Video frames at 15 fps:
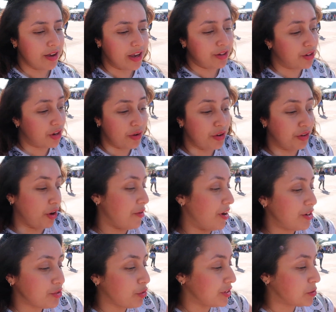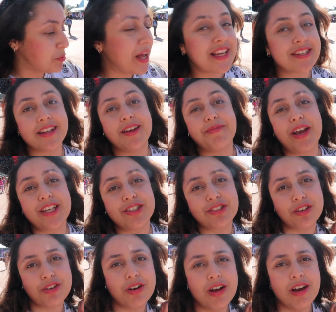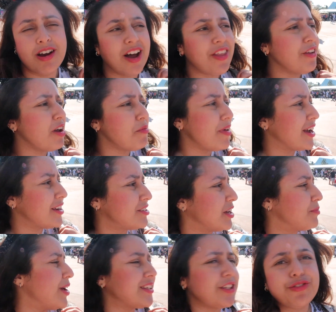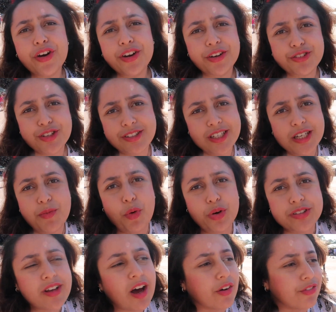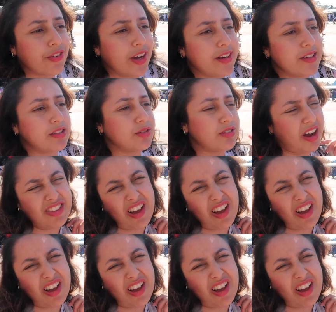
you, you know you're going to all these places and it makes you I don't know it makes it makes makes it fun because you see more stuff and it's a,